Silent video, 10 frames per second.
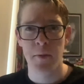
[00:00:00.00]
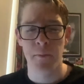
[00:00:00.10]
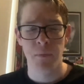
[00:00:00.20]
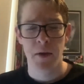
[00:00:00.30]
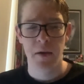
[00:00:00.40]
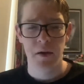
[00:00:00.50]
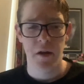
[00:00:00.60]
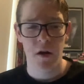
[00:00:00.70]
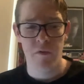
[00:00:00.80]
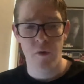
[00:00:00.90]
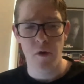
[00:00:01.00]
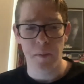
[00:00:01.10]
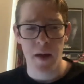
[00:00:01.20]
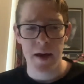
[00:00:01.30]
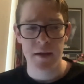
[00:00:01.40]
But, 4
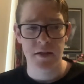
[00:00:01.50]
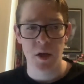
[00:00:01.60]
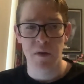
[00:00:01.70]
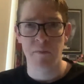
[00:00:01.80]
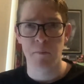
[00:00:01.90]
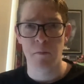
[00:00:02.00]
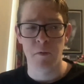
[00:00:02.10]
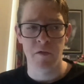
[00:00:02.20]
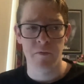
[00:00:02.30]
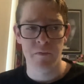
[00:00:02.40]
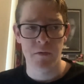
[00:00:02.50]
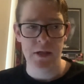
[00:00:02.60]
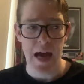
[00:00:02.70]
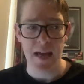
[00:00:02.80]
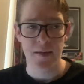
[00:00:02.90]
players that we've
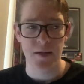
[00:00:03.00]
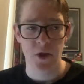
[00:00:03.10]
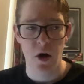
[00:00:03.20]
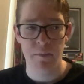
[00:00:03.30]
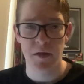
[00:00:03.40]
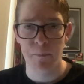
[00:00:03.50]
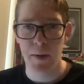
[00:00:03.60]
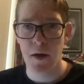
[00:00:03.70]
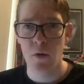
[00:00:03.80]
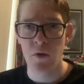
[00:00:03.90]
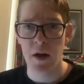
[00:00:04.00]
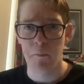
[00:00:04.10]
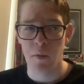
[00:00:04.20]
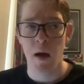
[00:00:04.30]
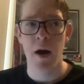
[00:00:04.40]
taken the time to build and
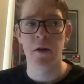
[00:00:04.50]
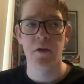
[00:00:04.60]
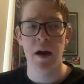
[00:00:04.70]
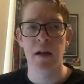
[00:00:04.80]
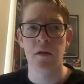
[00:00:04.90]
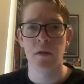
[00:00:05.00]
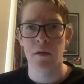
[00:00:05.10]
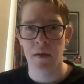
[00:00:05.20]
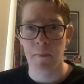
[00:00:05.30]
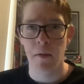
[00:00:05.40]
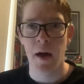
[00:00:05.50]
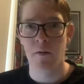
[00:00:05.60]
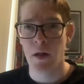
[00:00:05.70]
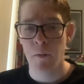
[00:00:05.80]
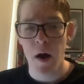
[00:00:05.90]
blood, and they're playing
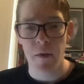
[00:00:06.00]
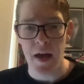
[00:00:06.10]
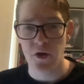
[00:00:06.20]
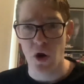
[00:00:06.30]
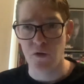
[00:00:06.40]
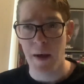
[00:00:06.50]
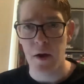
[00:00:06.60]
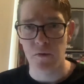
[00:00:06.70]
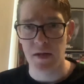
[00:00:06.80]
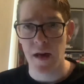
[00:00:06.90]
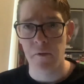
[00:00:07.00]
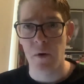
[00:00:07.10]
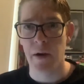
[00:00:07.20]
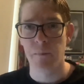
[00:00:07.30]
really well now. Josh Battle's another one.